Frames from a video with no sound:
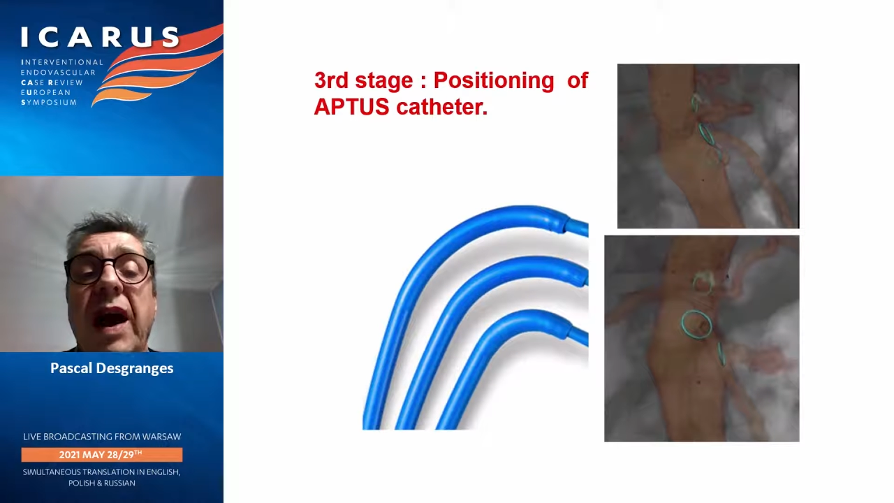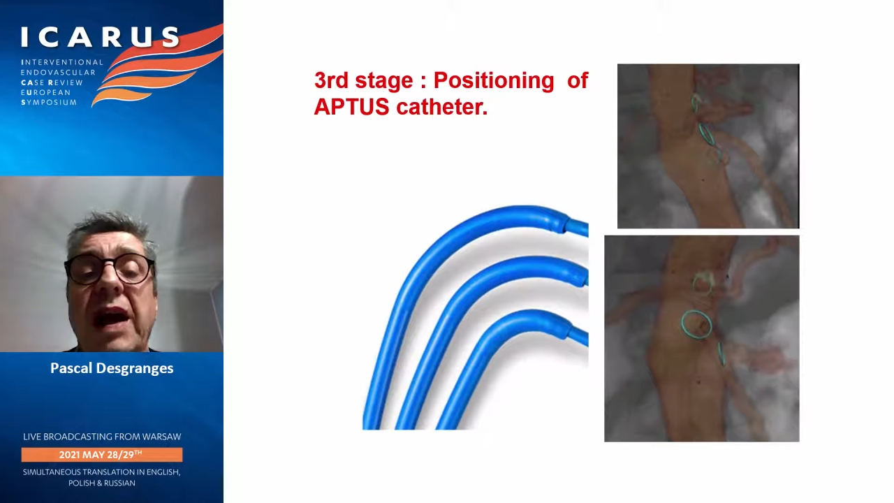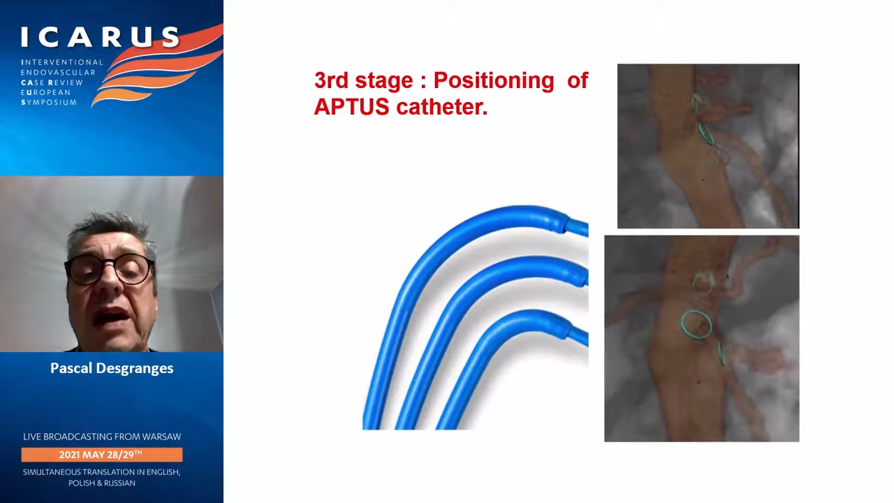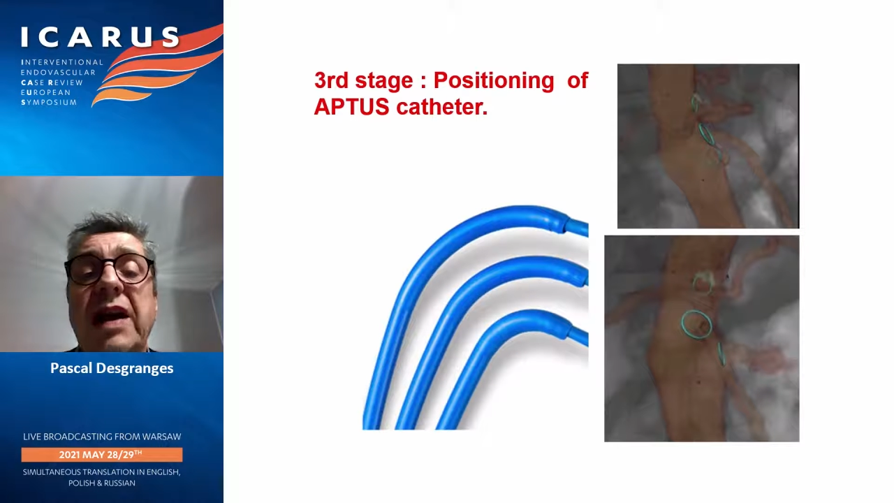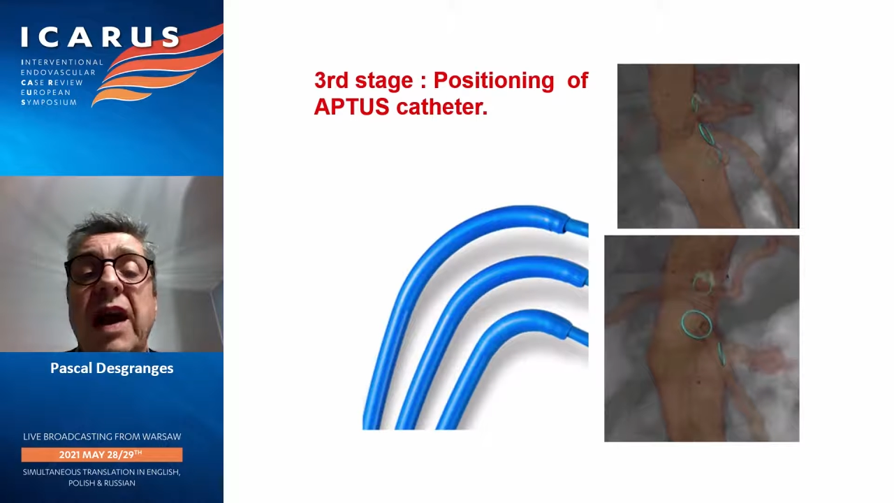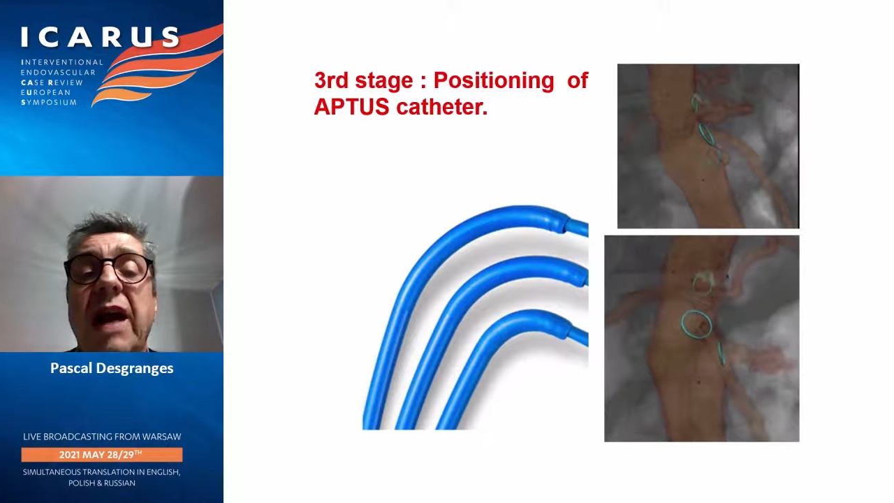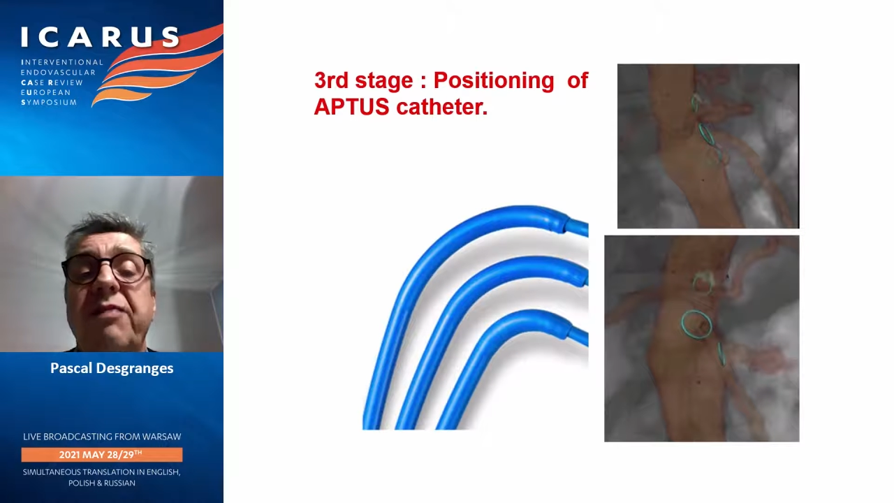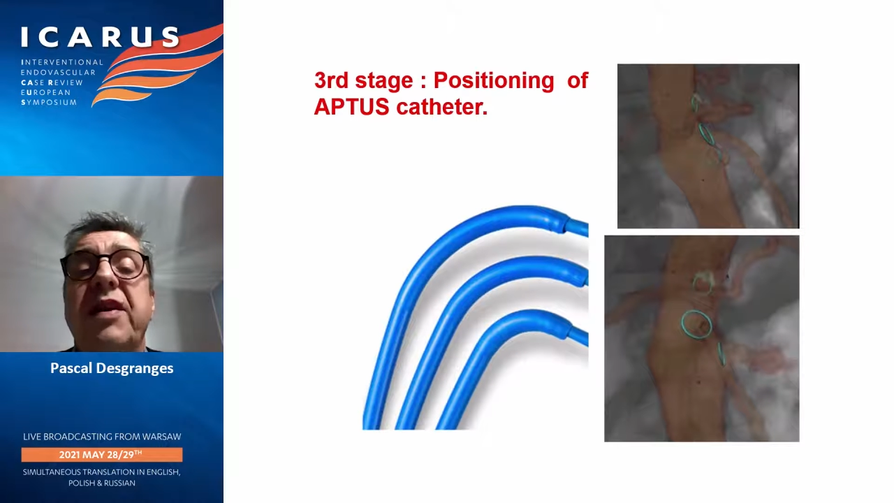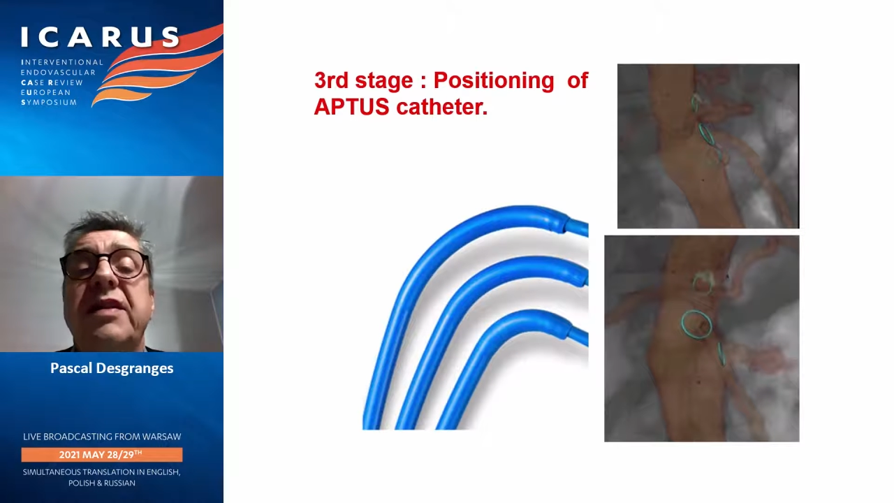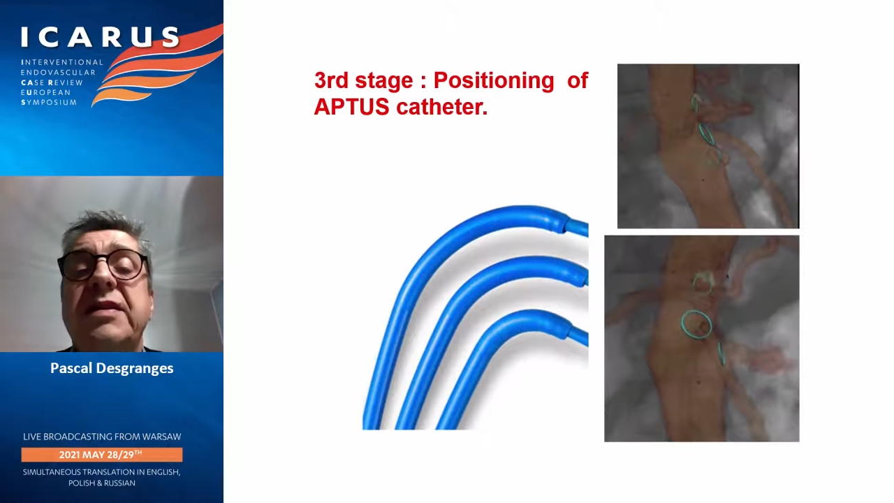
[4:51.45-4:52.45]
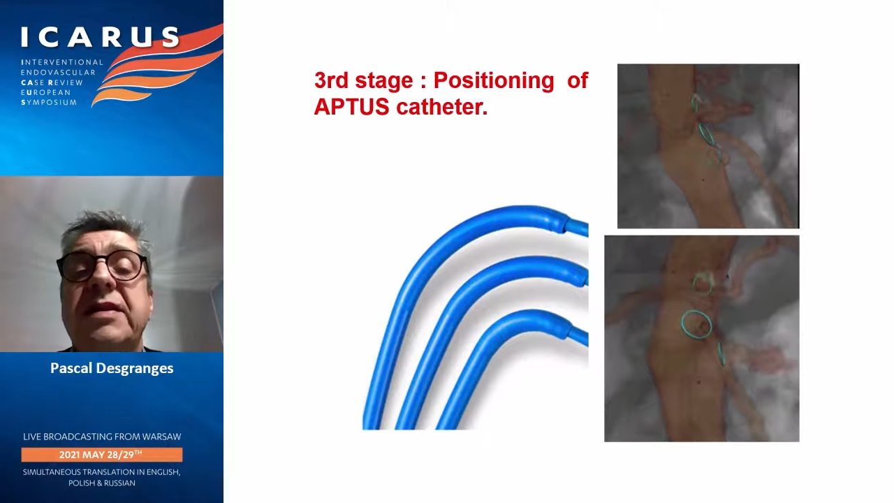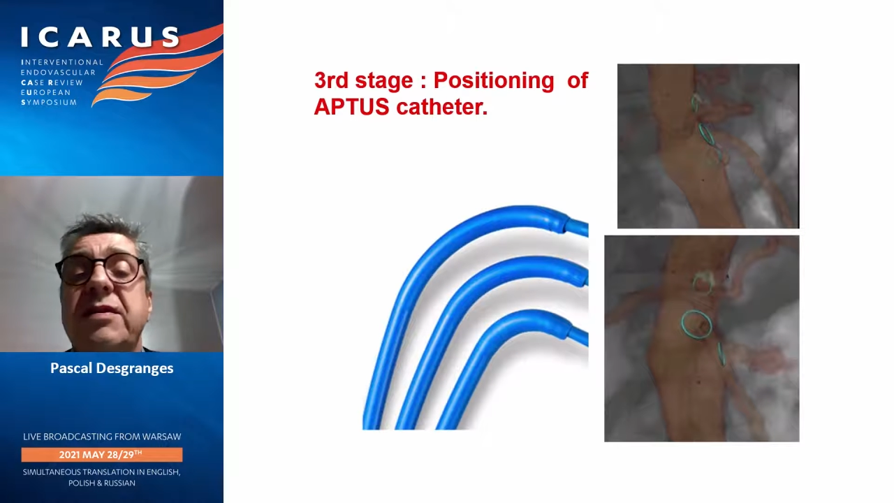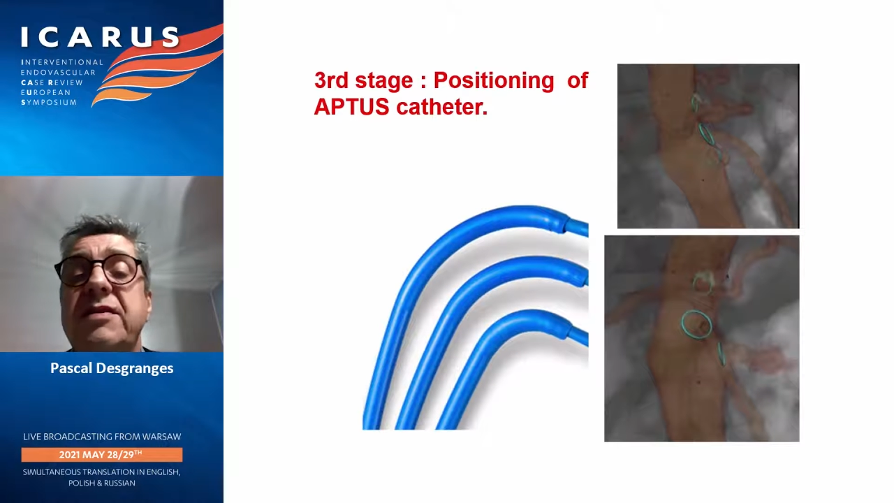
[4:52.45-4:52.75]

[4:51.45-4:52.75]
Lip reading: LAFX